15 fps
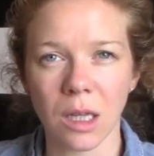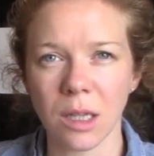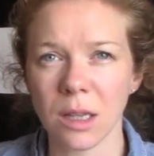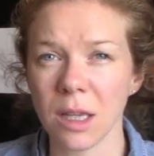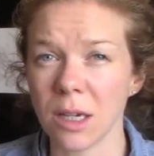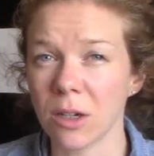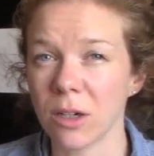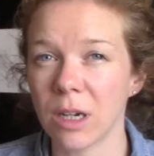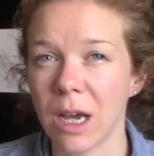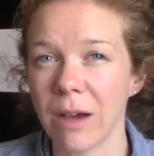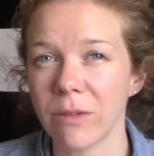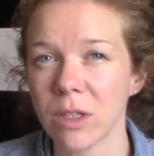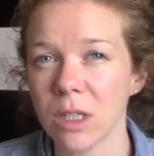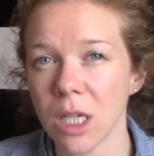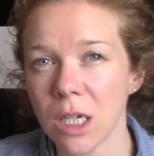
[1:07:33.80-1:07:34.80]
they could
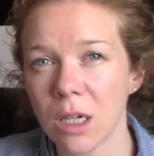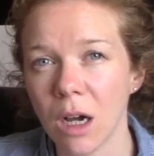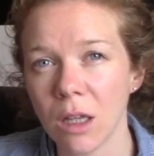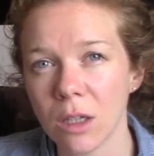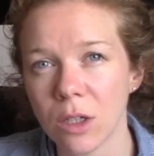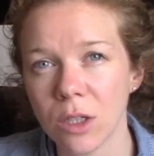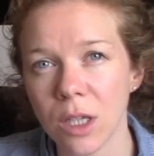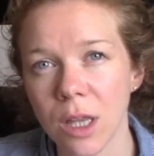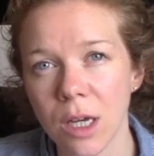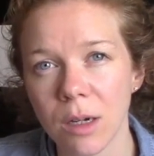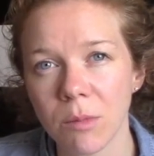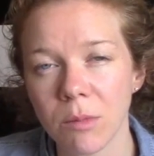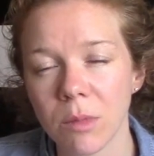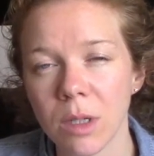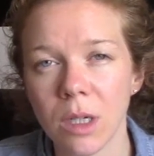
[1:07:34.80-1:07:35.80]
have a slight color to
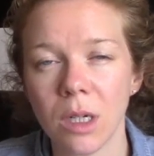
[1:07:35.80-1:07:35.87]
them.